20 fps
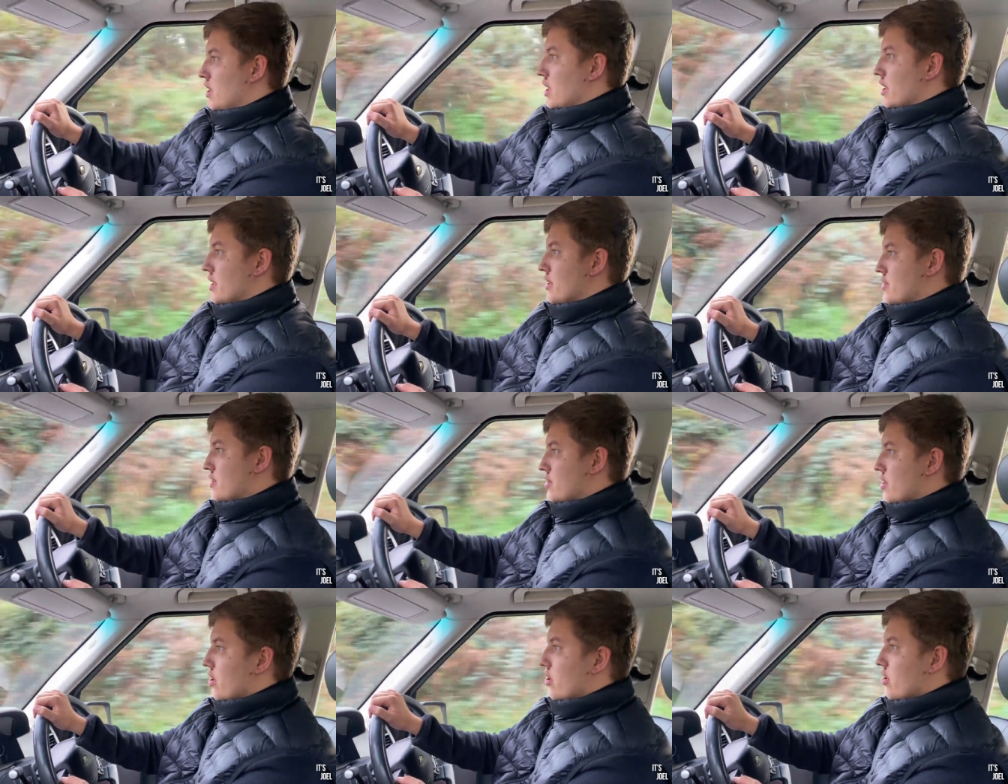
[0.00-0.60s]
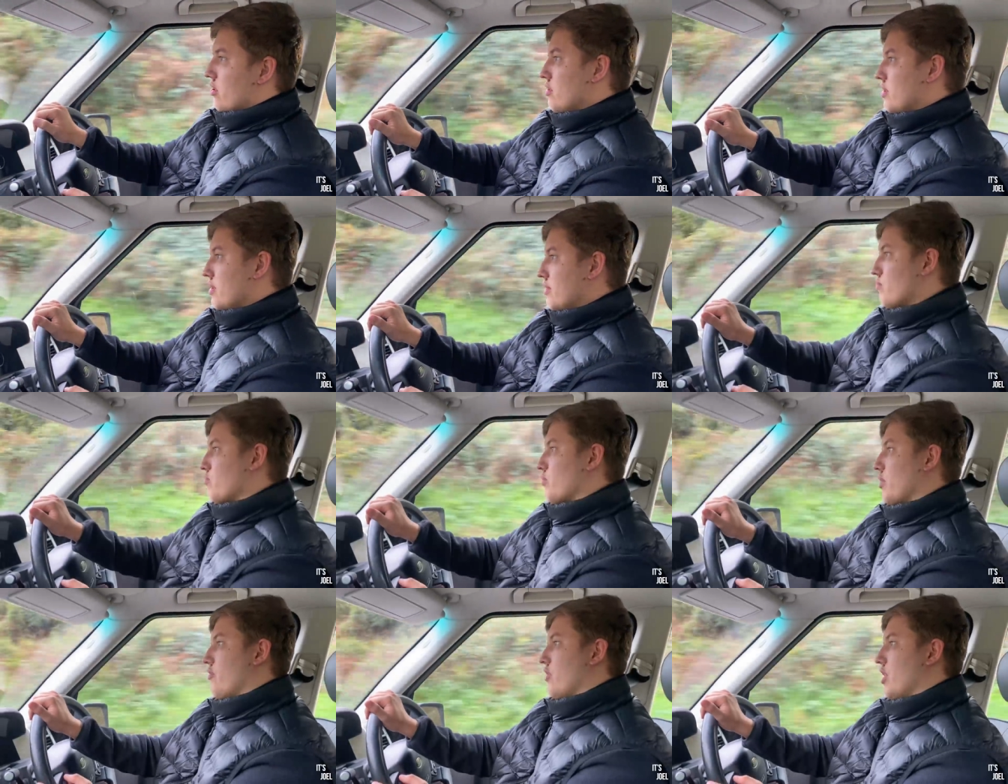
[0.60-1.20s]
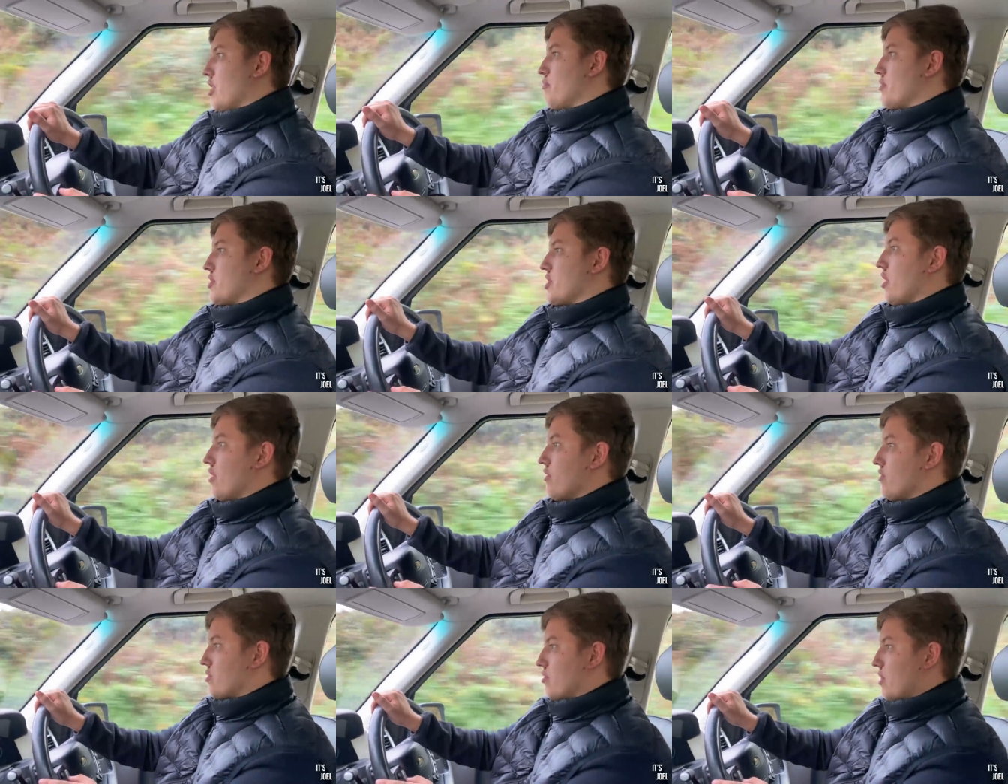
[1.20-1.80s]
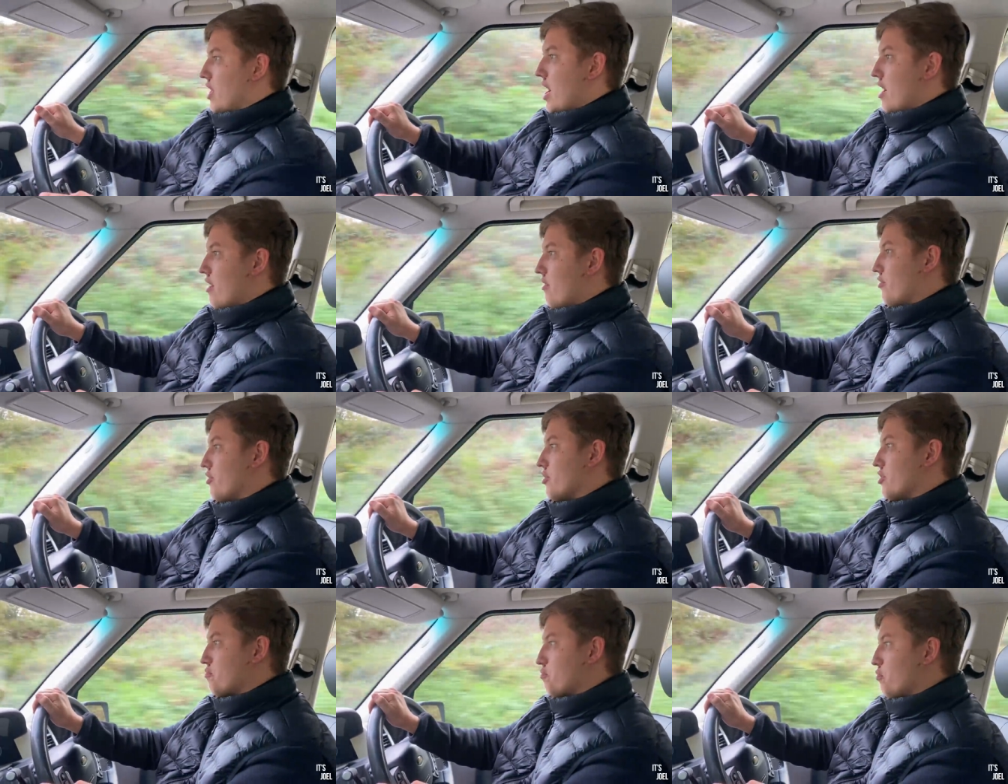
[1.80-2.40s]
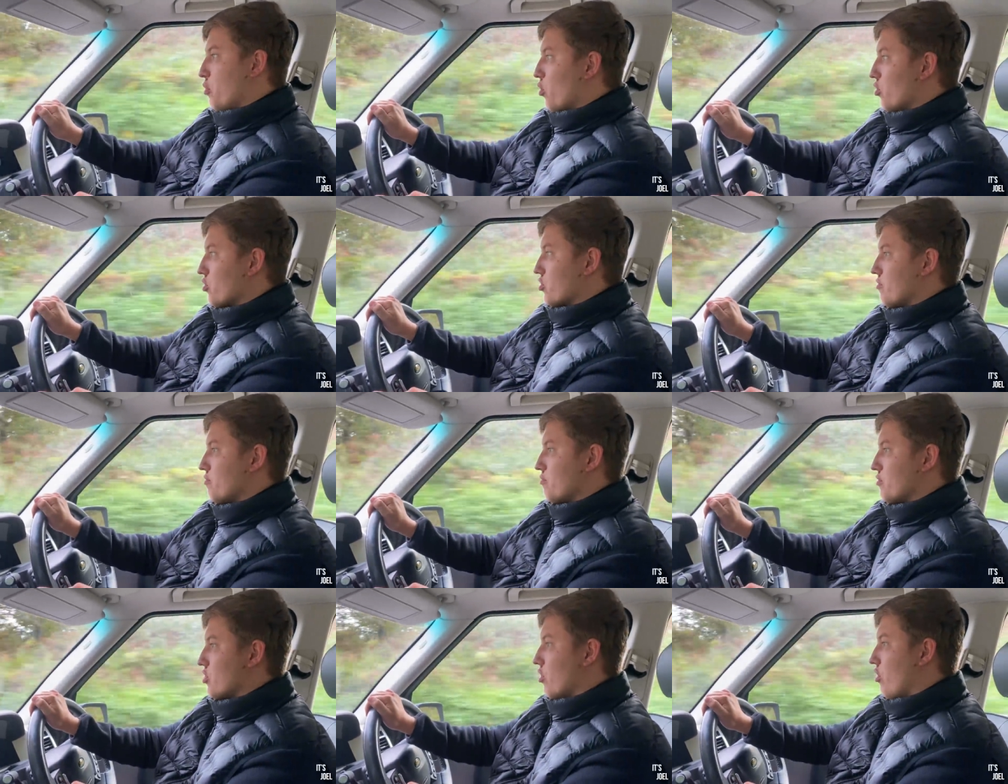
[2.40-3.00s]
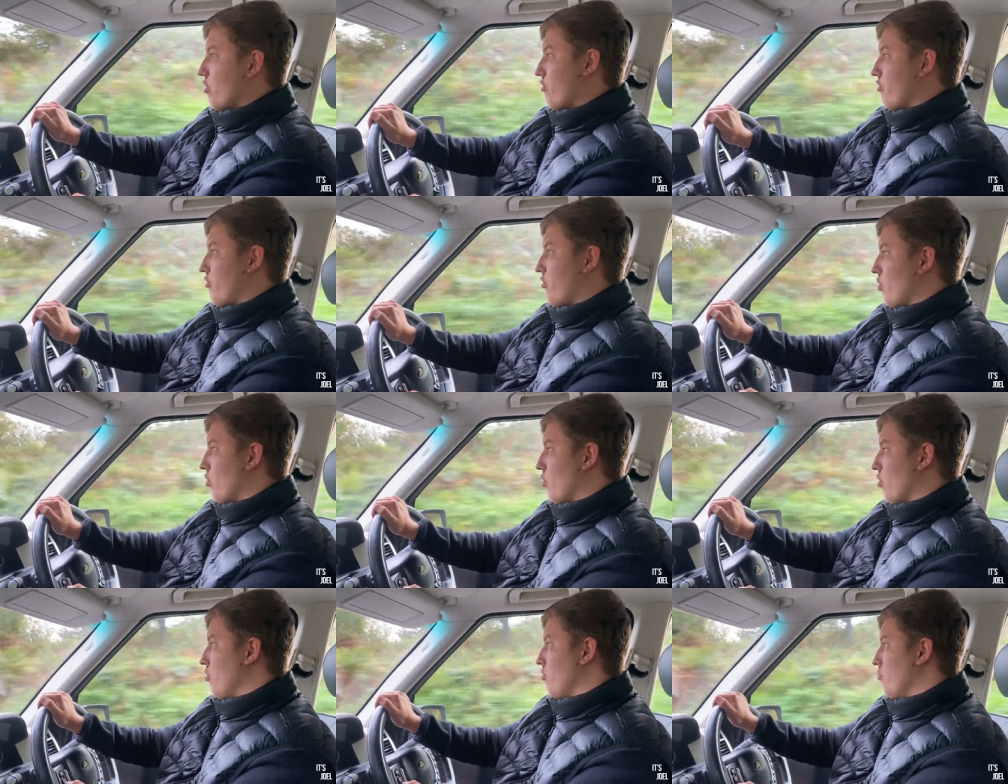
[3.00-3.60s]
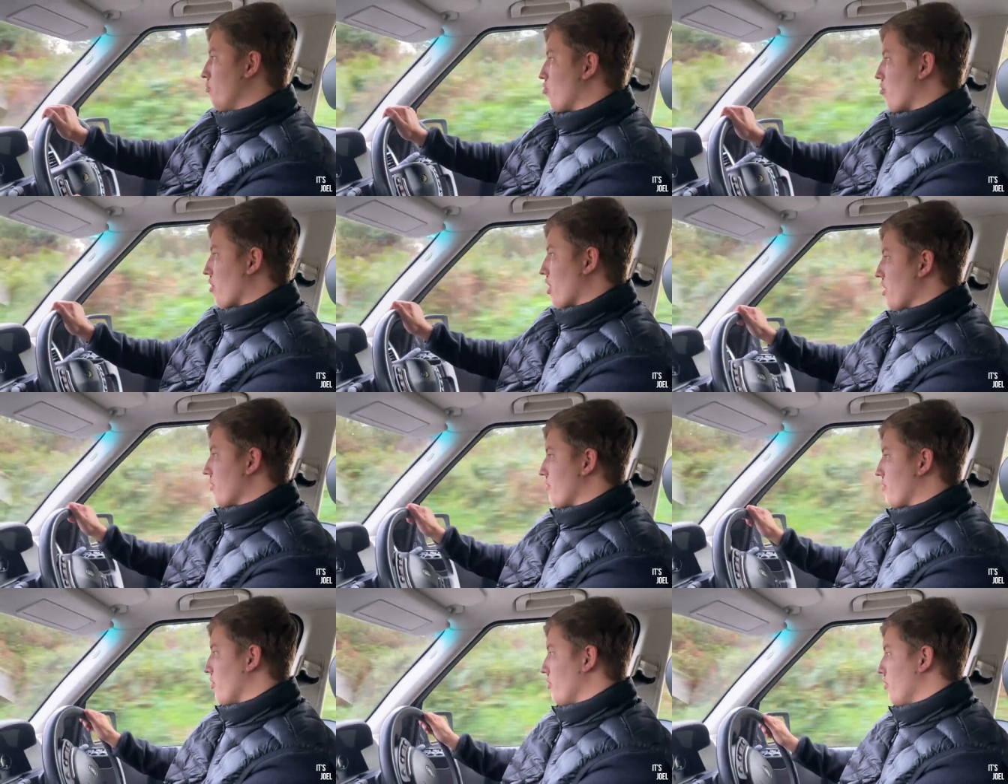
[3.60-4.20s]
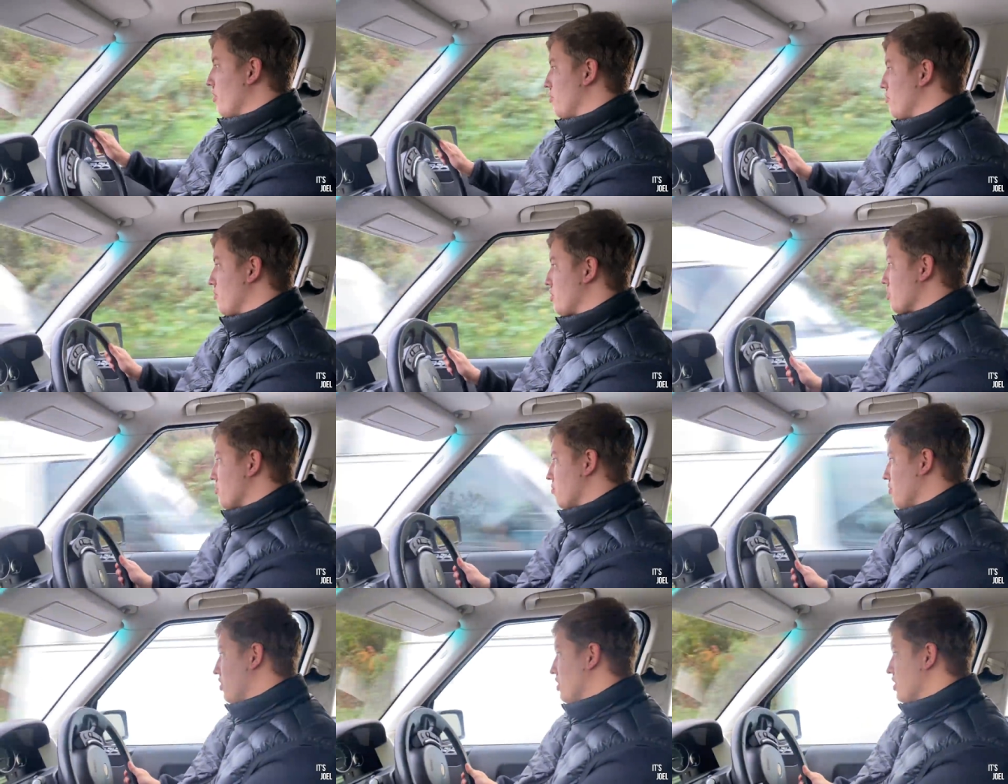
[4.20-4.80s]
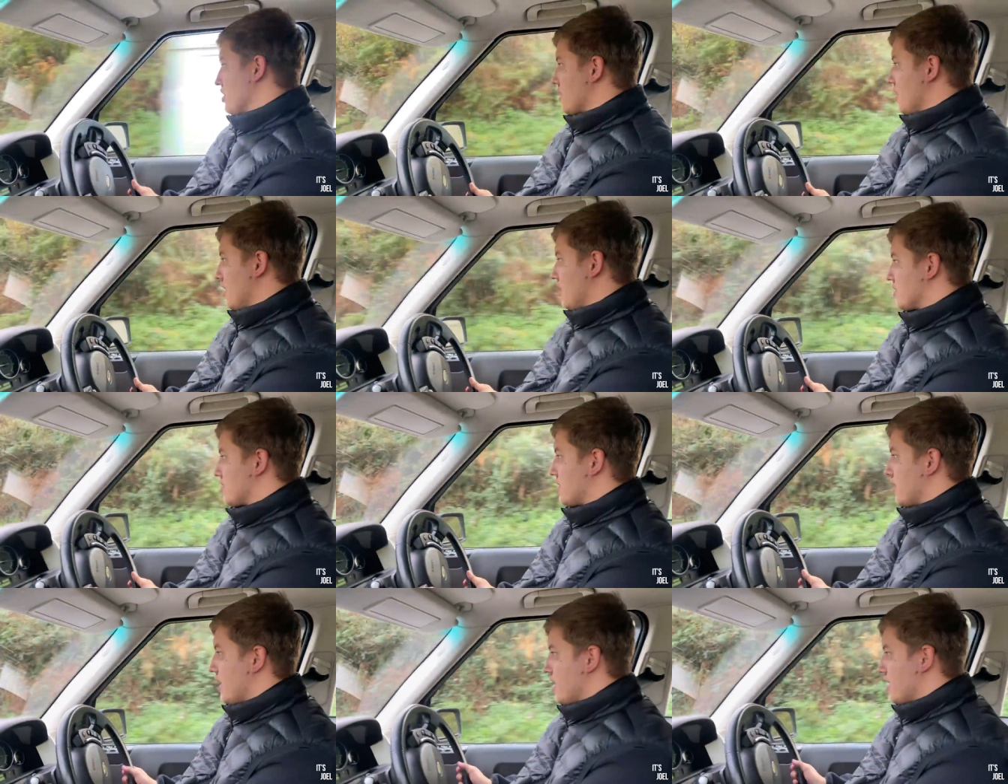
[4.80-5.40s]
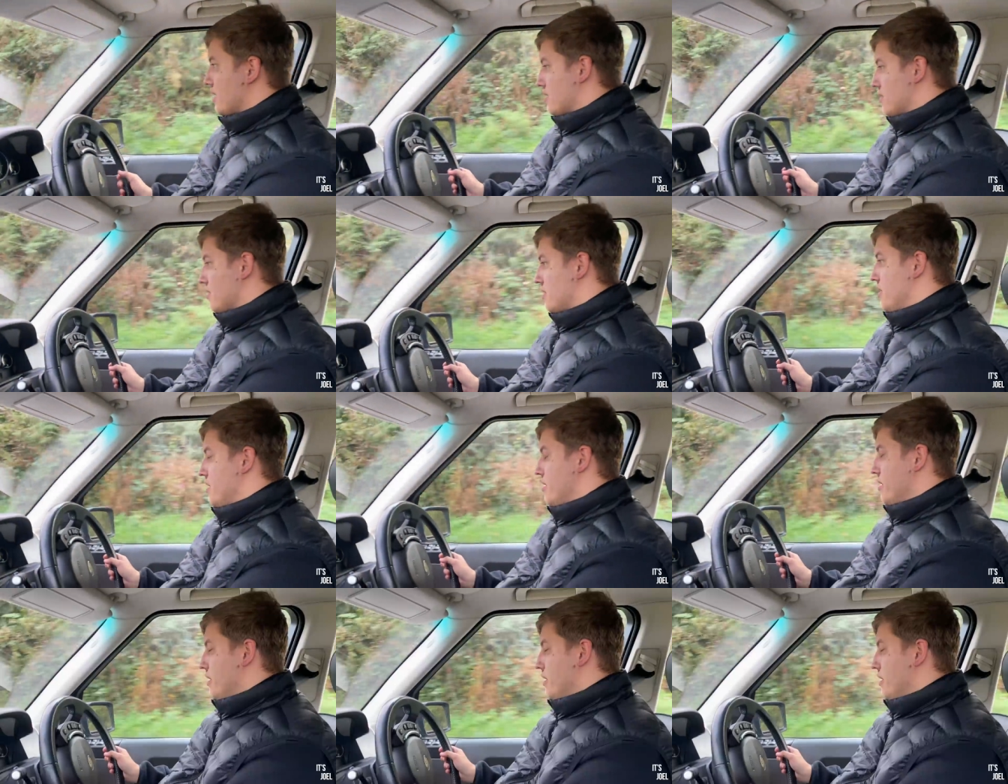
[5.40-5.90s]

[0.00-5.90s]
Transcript: and so we've limped it over to a Halfords, bought some DOT4 brake fluid, which is what this car takes,